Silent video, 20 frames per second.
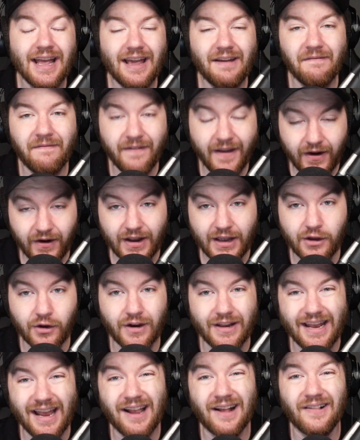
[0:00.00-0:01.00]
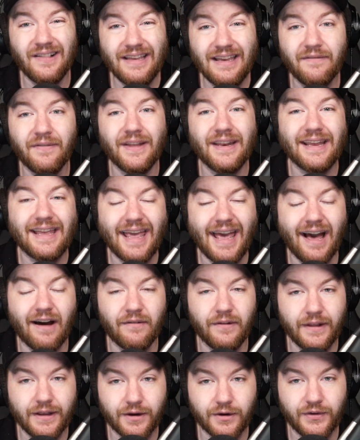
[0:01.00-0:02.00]
a very good Cleveland
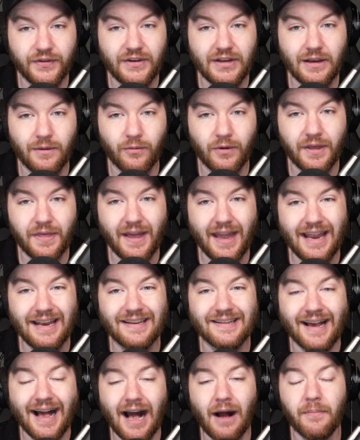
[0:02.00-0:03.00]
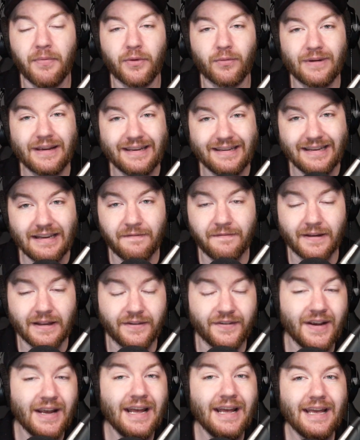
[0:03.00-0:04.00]
Cavaliers team with a top 3
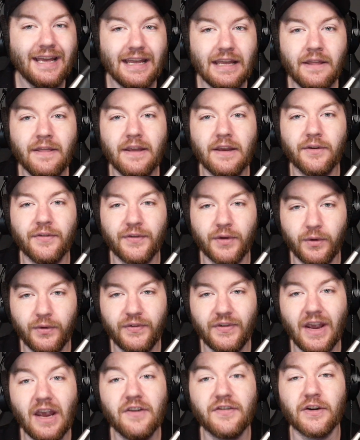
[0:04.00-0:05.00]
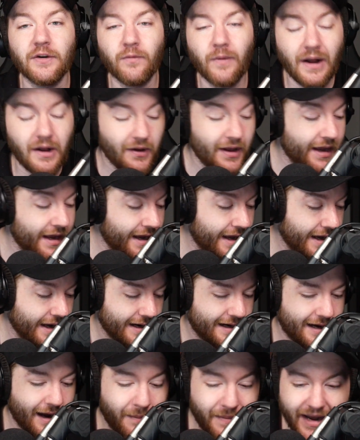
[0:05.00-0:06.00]
defense in the association? Well,
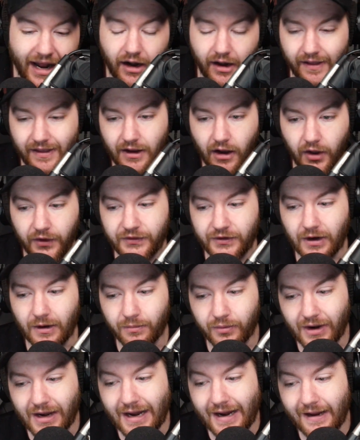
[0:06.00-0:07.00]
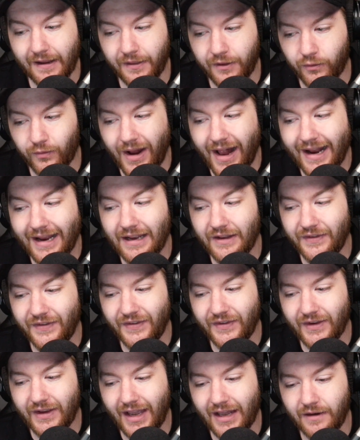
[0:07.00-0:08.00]
coming out of the All-Star break, the
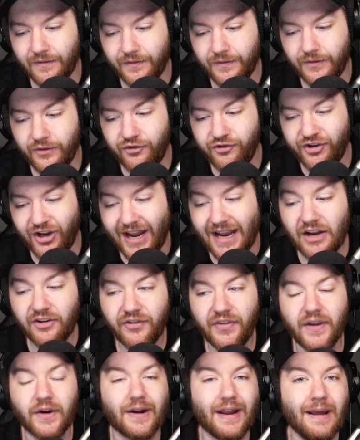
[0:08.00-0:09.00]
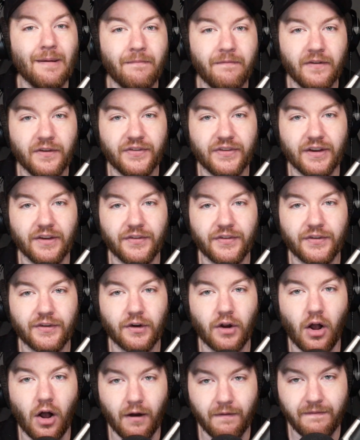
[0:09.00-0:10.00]
Rockets kind of changed their emphasis
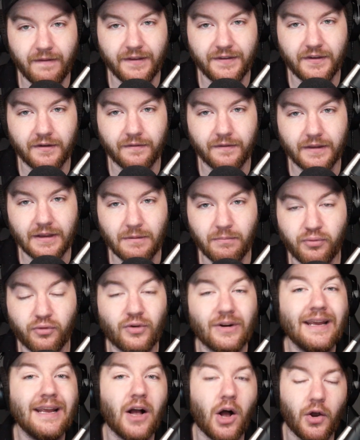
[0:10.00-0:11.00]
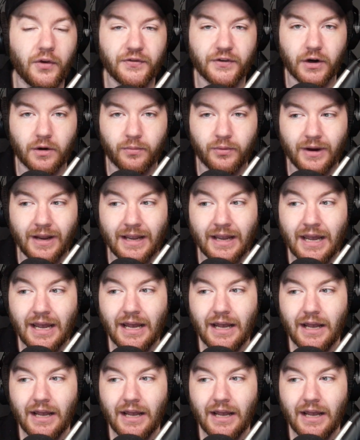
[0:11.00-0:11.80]
offensively. Pre-All-Star break,